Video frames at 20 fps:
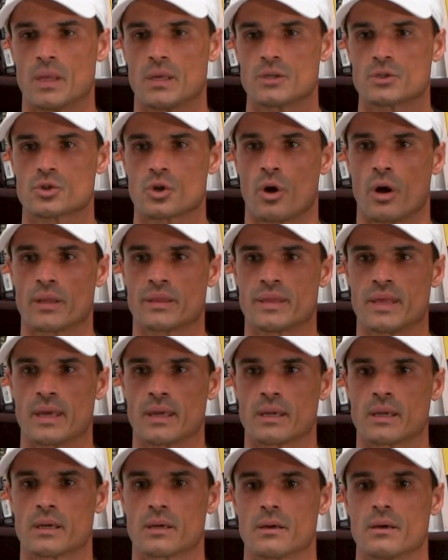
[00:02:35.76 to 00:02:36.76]
So I
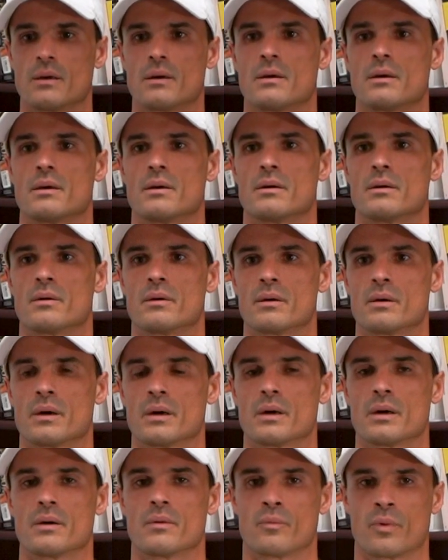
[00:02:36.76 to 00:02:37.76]
think
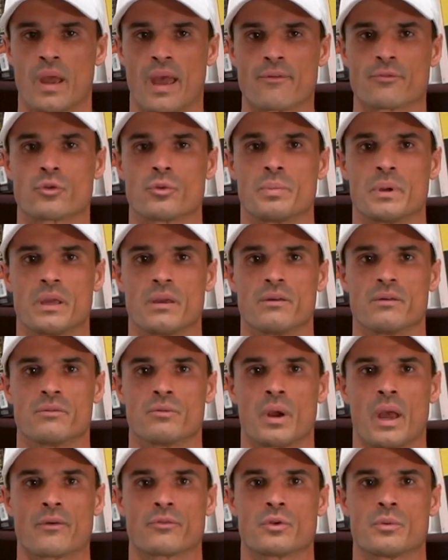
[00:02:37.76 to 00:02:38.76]
we have to
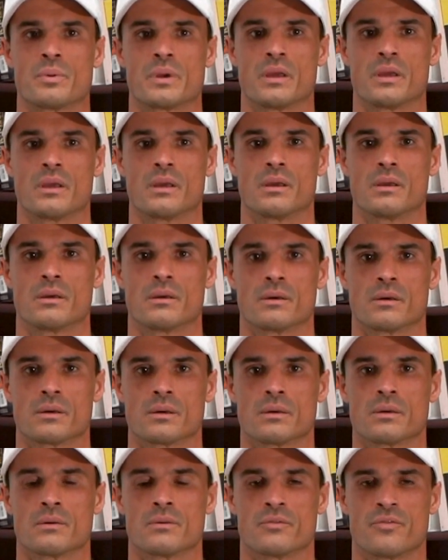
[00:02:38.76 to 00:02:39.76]
be
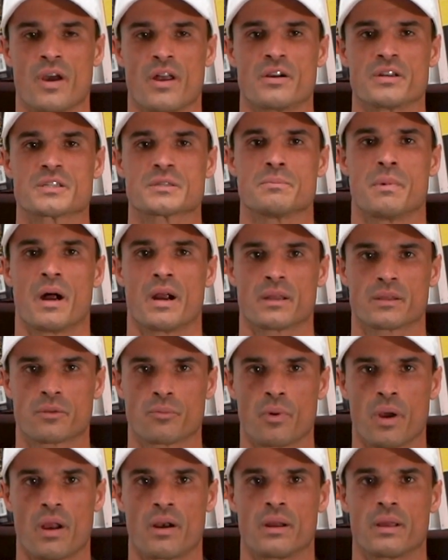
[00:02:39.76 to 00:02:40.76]
very smart,
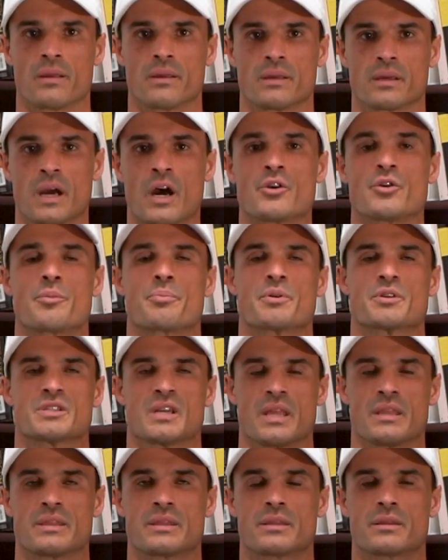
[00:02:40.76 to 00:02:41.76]
very
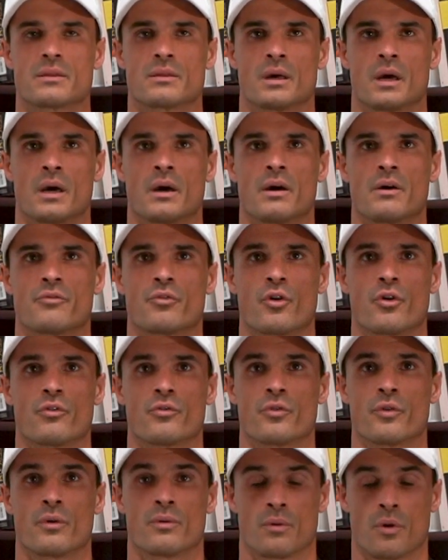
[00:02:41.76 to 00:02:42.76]
100% for
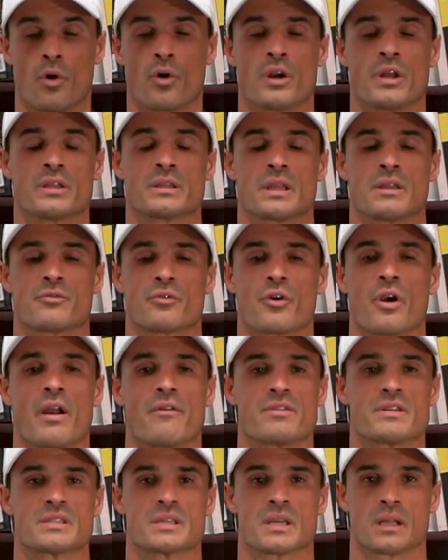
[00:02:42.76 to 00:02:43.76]
oriented for
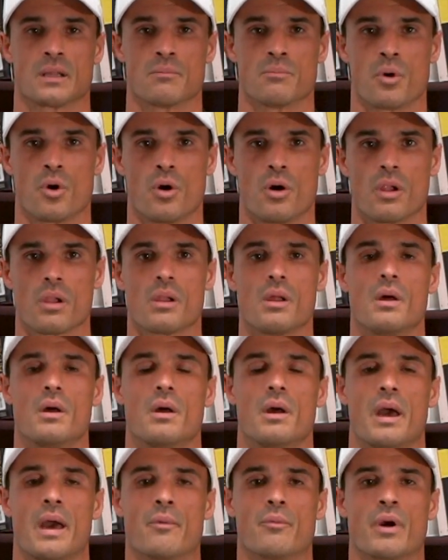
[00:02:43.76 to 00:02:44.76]
every single ball,
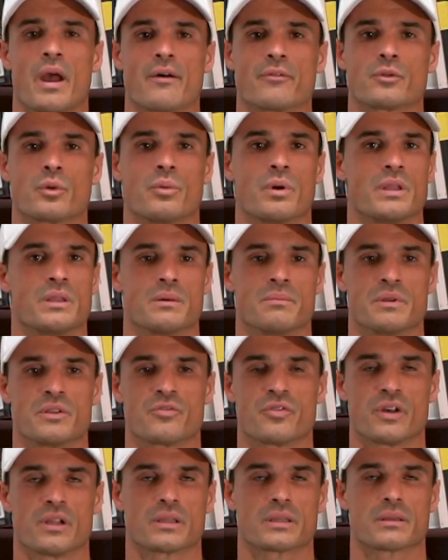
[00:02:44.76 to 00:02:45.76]
and we have to win the
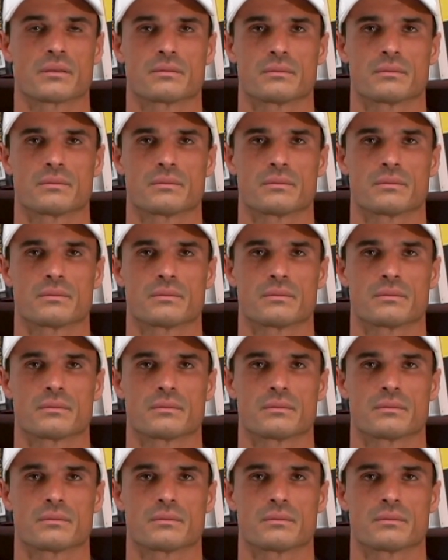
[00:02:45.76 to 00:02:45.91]
midfield.